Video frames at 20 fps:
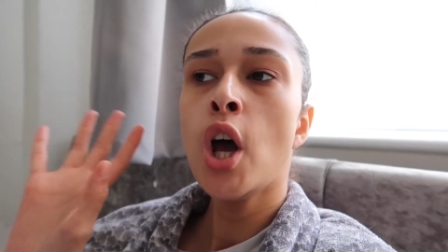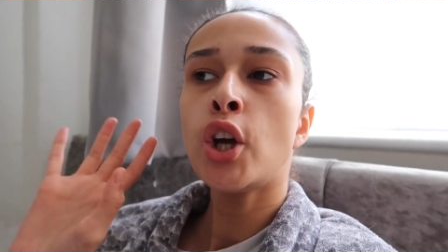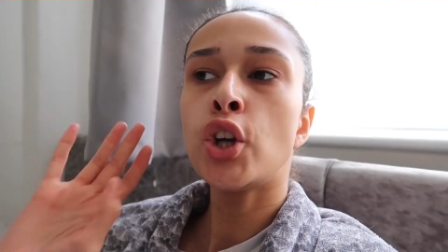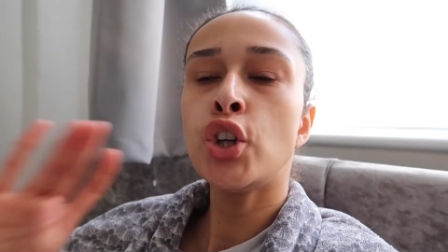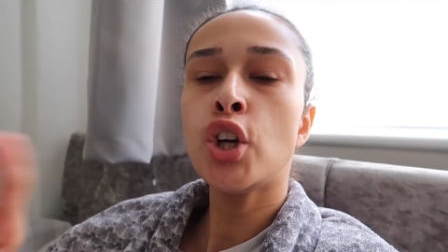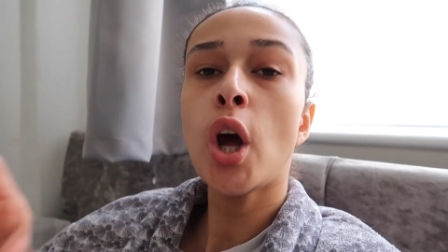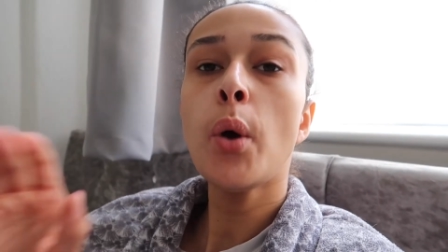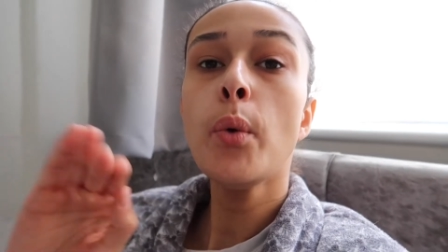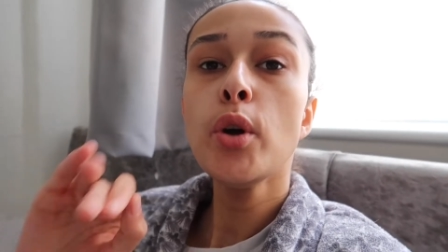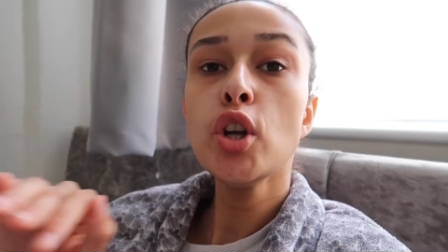
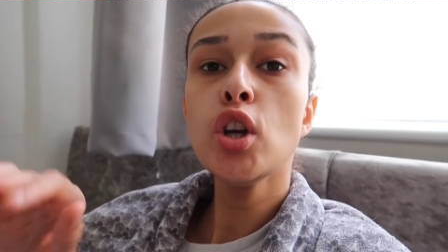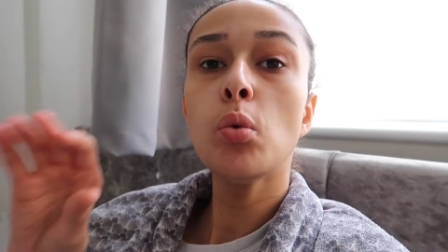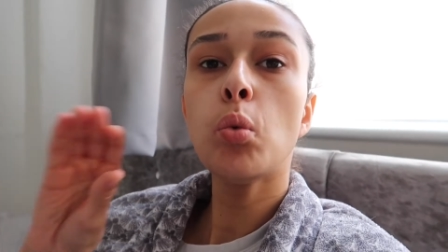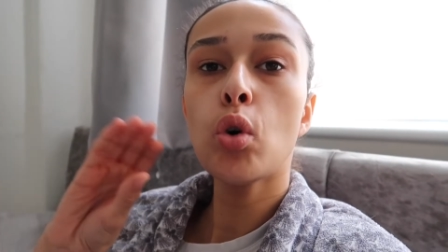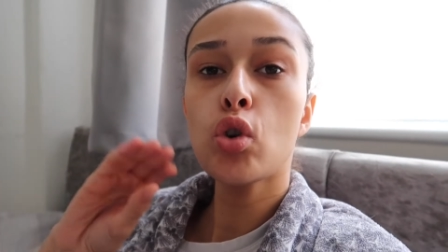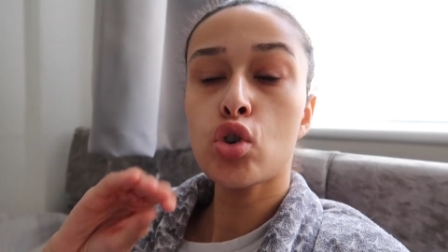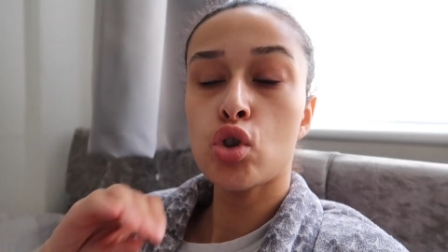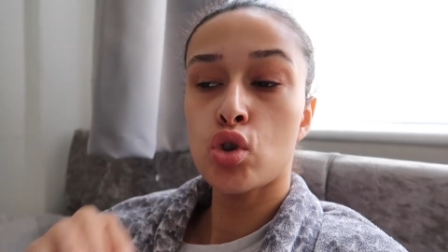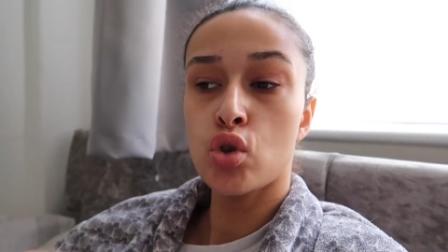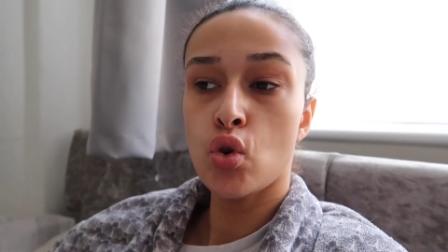you know when you
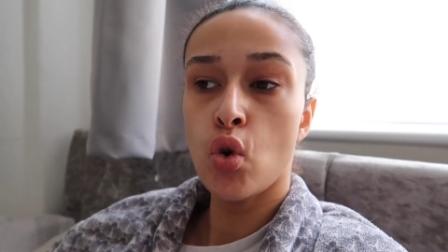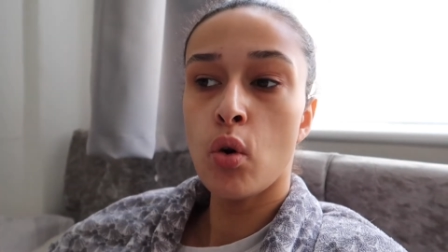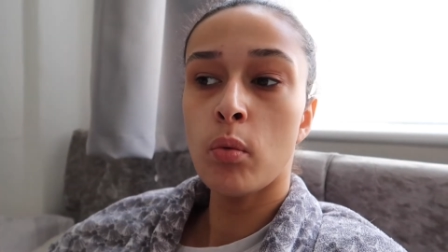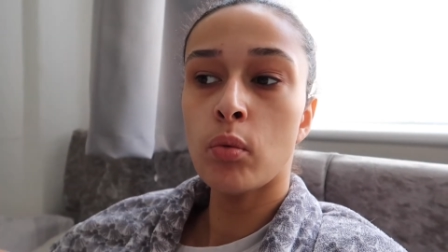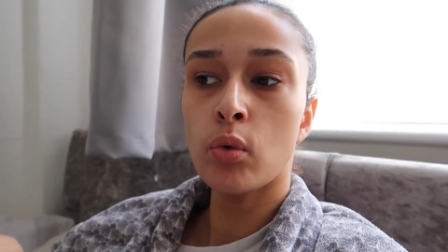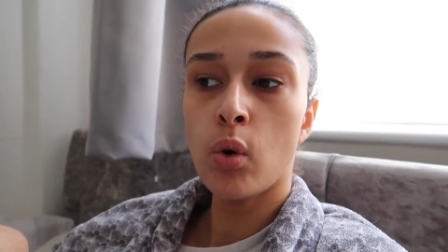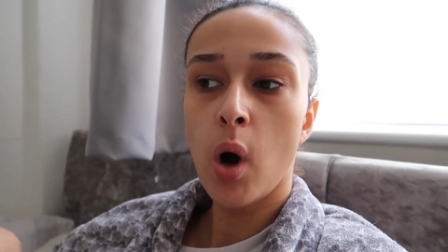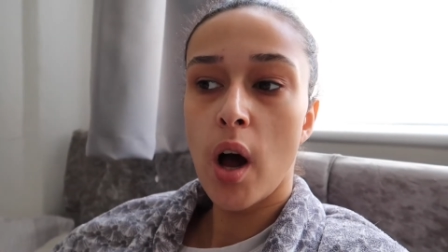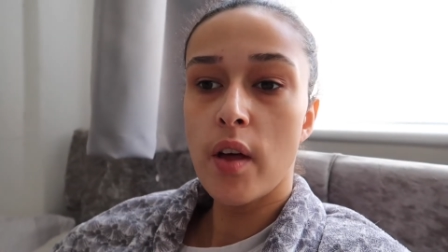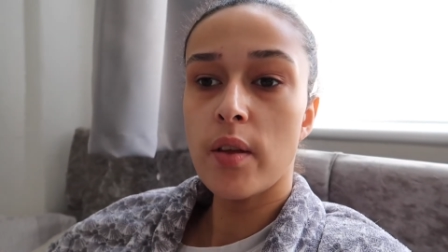watch
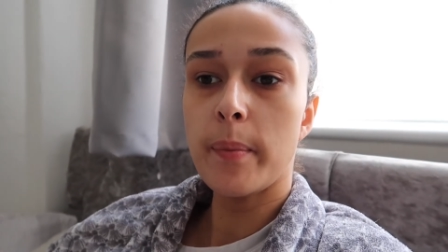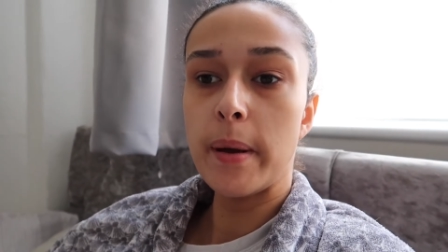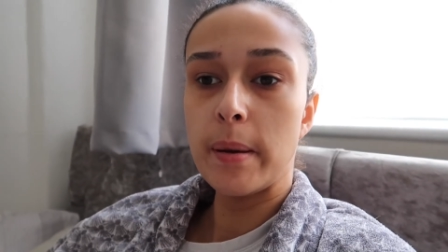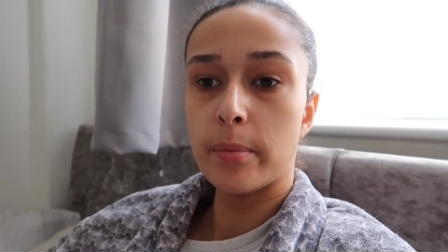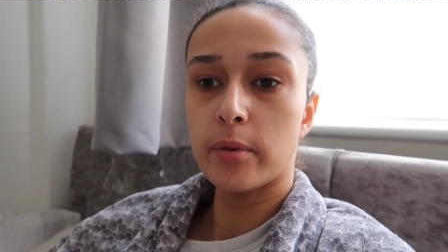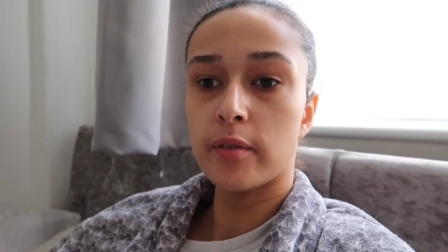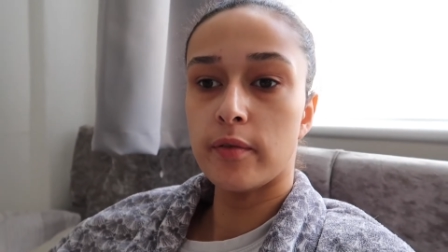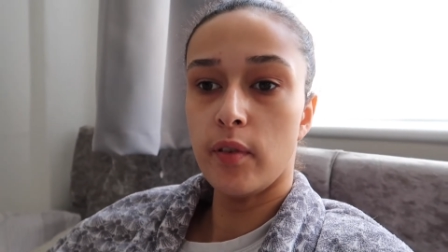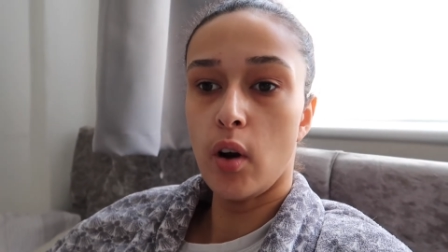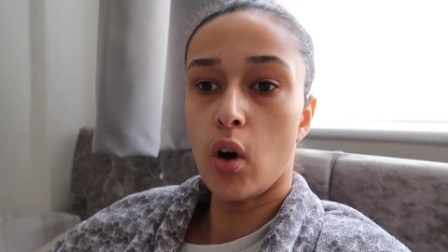normal other
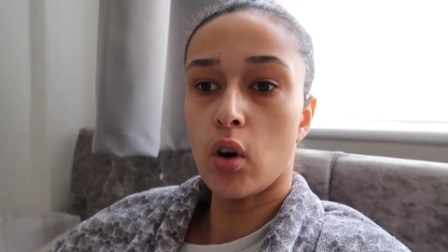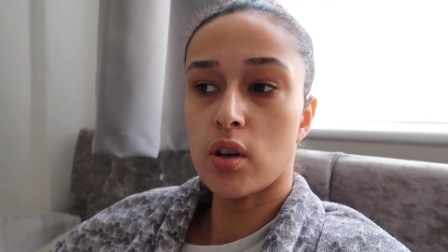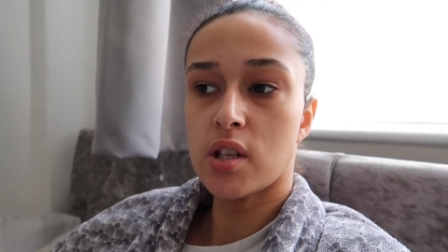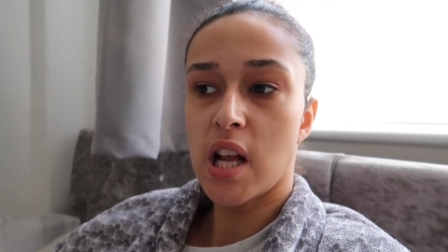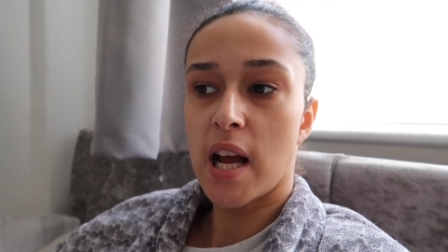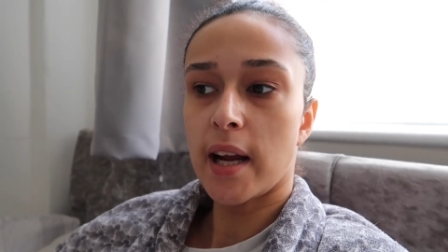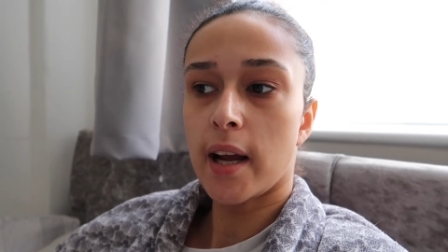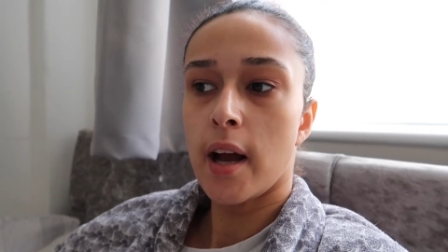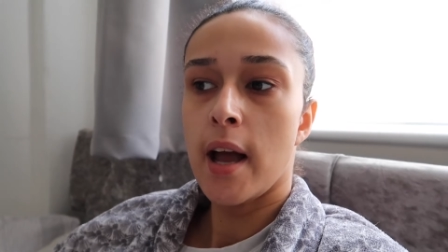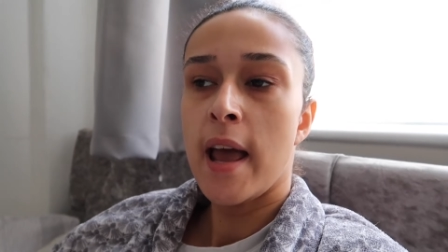people's vlogs
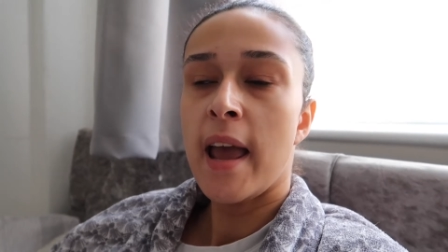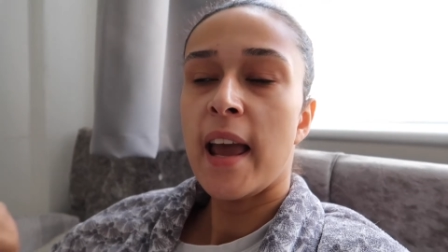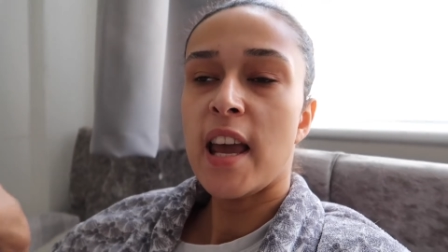like